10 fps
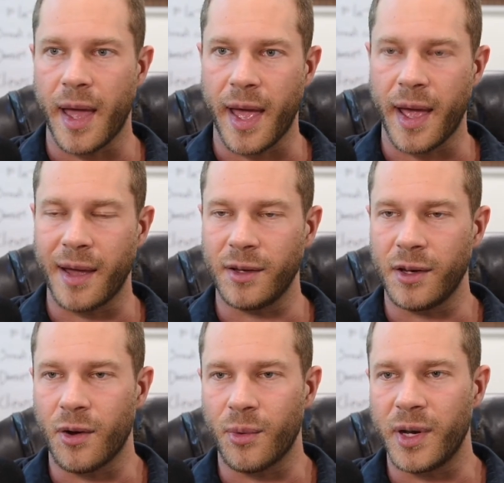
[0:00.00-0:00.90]
And
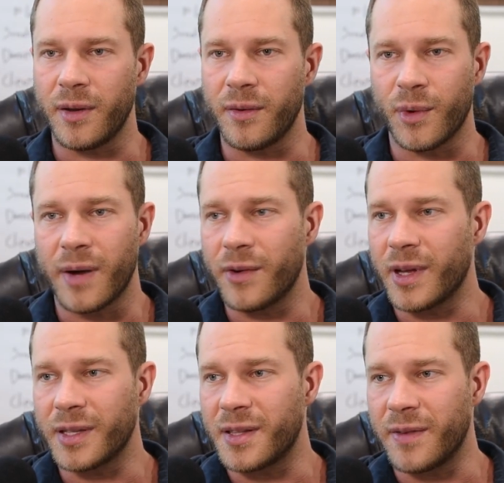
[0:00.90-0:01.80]
you know, when you whatever
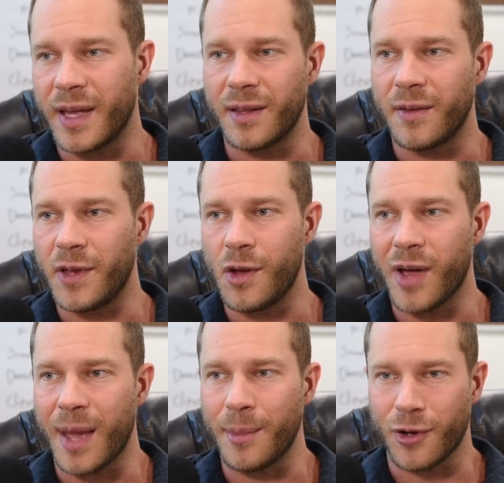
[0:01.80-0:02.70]
you get to the end of the
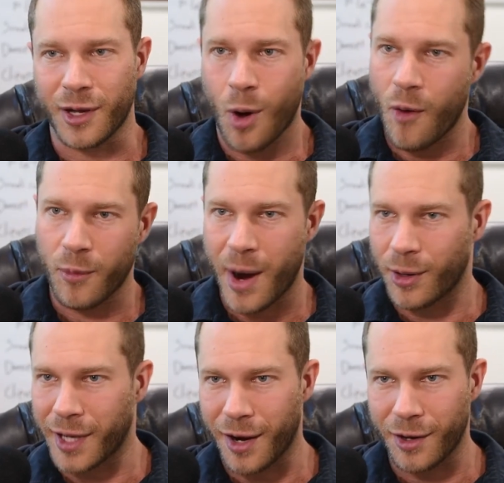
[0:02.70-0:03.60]
video game, you're like an
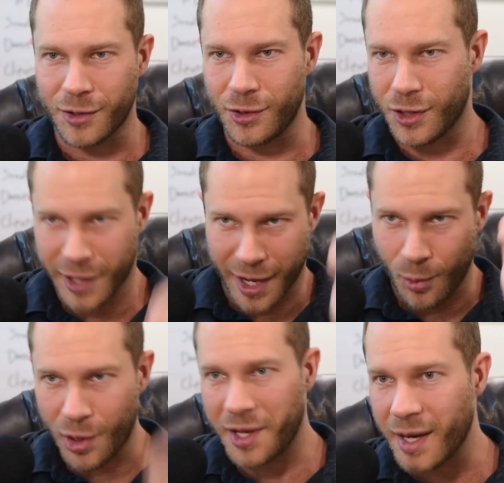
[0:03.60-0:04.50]
overpowered character and you can kind
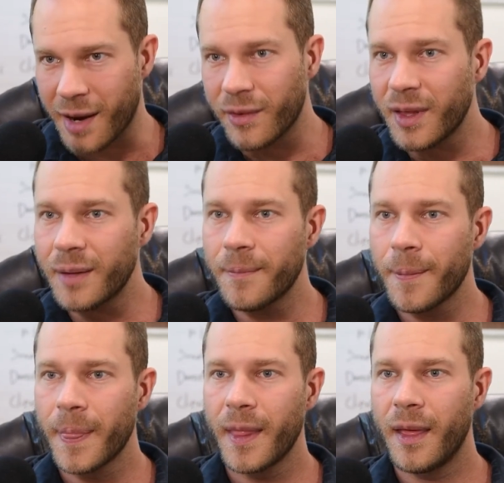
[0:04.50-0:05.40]
of one hit everything.
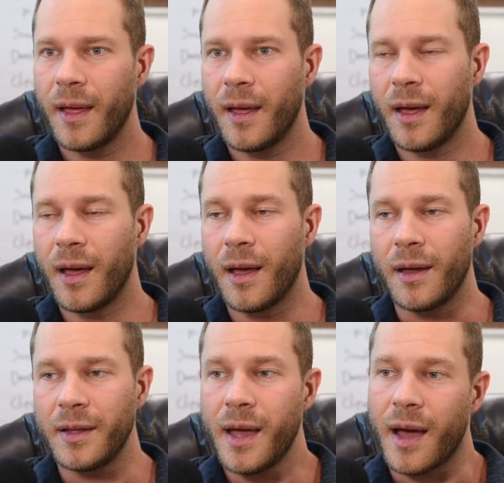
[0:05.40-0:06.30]

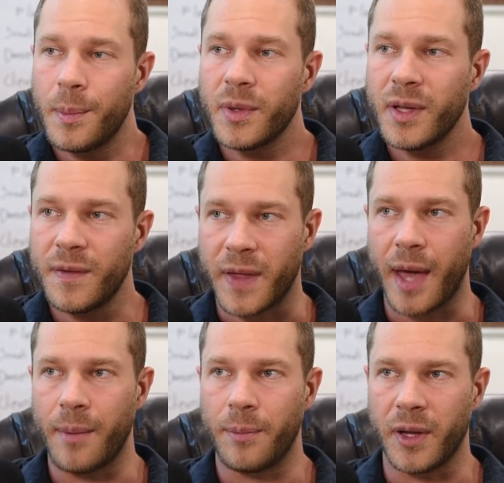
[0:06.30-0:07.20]
Yeah, I believe
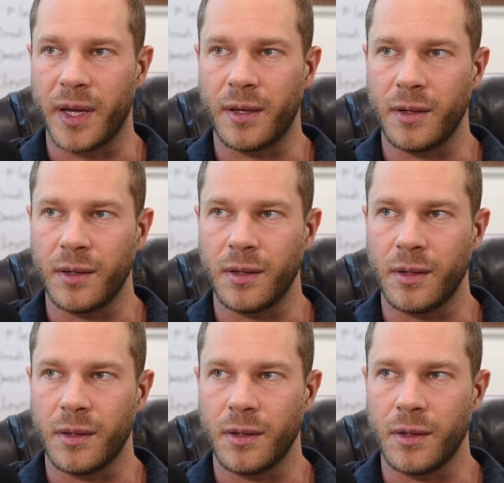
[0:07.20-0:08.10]
that. But like
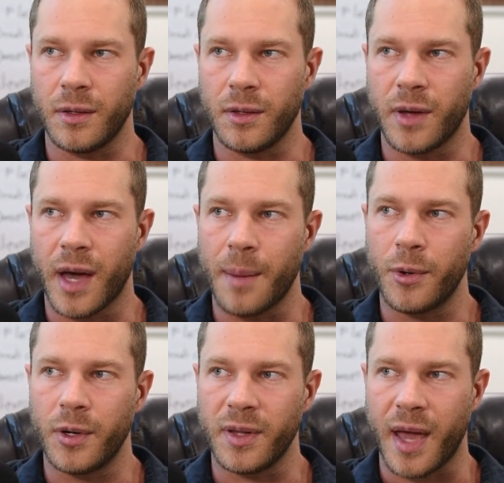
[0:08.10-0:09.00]
you gotta
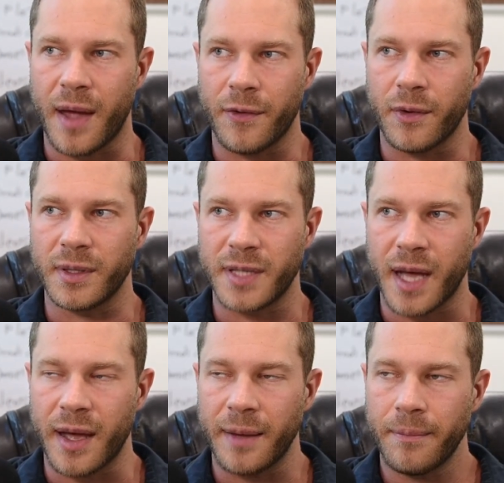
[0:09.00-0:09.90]
put in the effort and
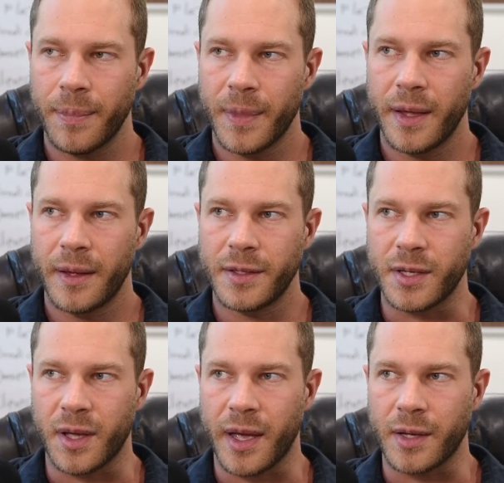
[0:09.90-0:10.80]
time
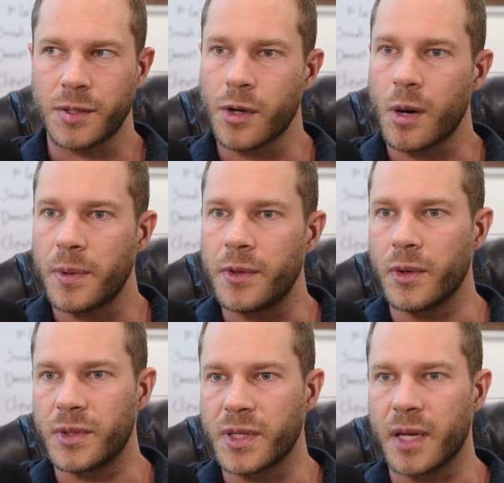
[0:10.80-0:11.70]
to like sharpen
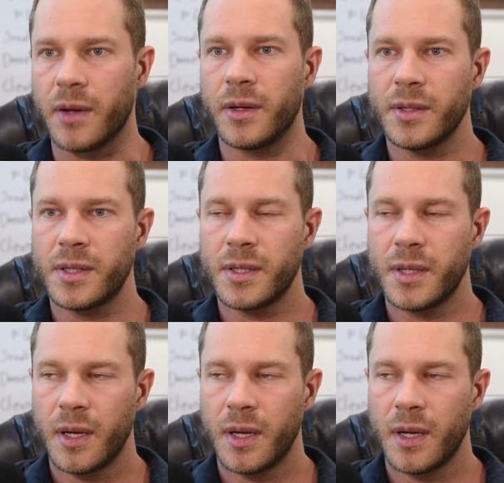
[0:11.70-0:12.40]
those skills